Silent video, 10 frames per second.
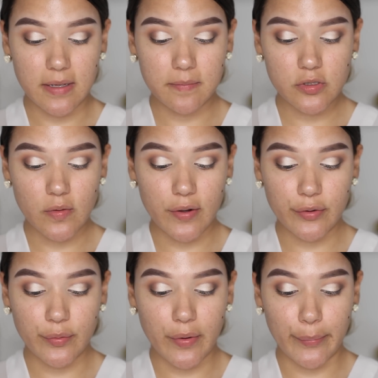them, so I don't
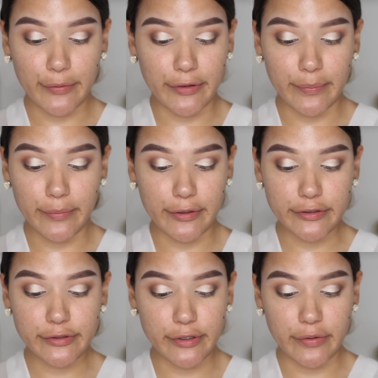know where I put them
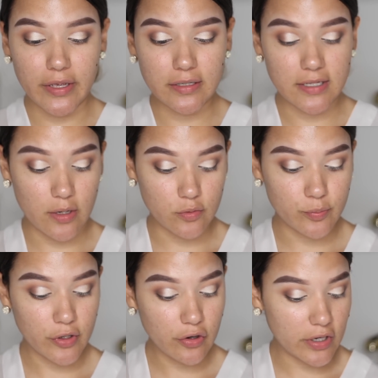because, you know, that day was
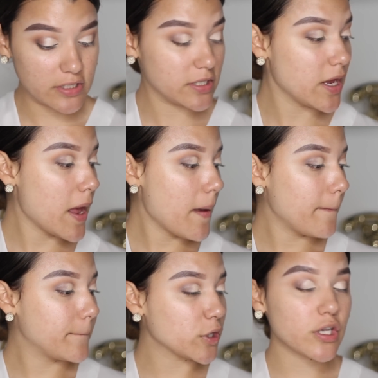pretty crazy.
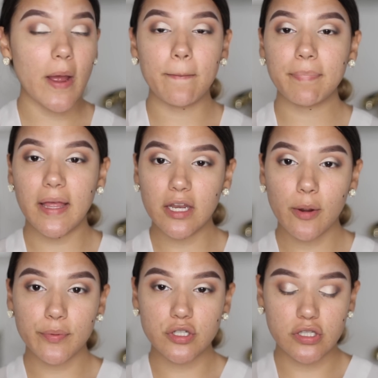But I'm planning
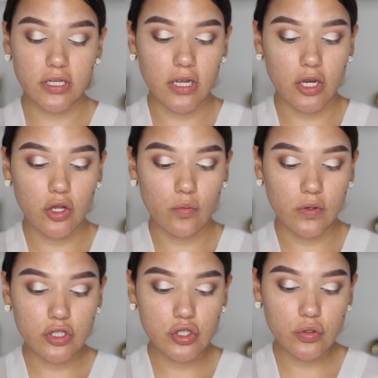on purchasing a new
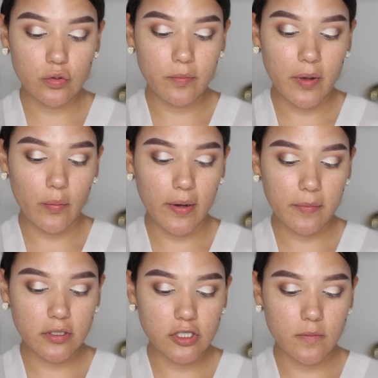one soon, but what I'm
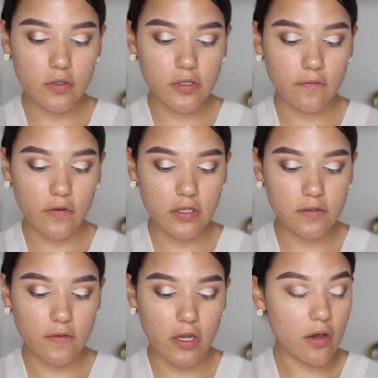going to be using for
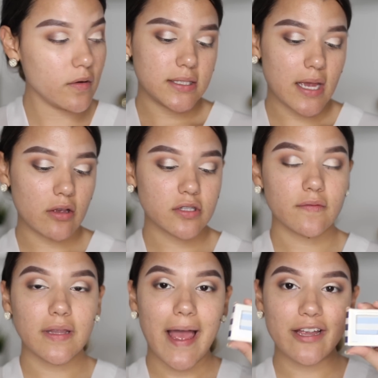this video is House of
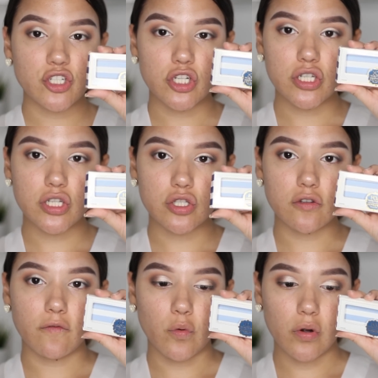Lashes
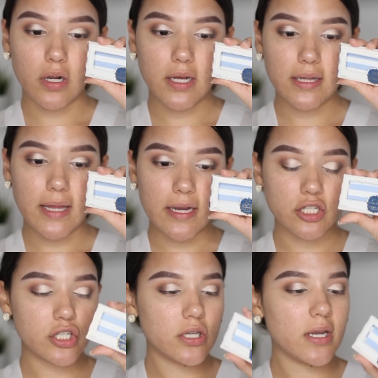Sephora
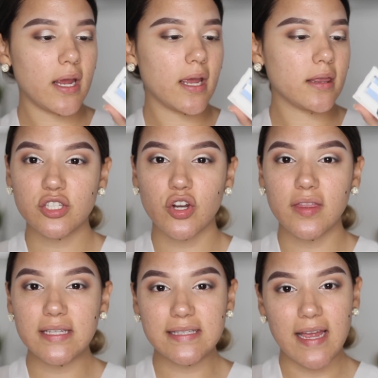collection, and these are
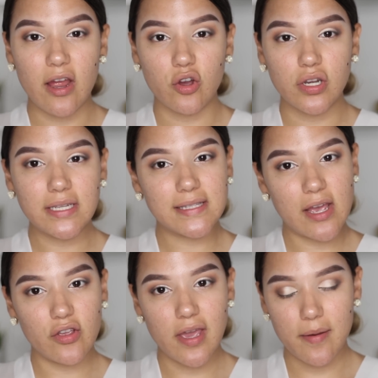in the style
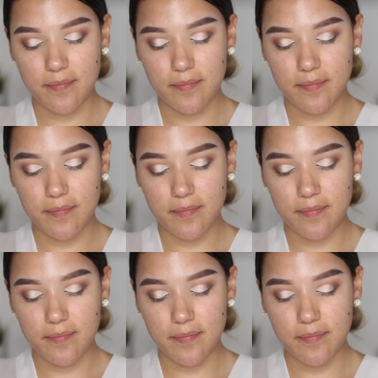Natalia.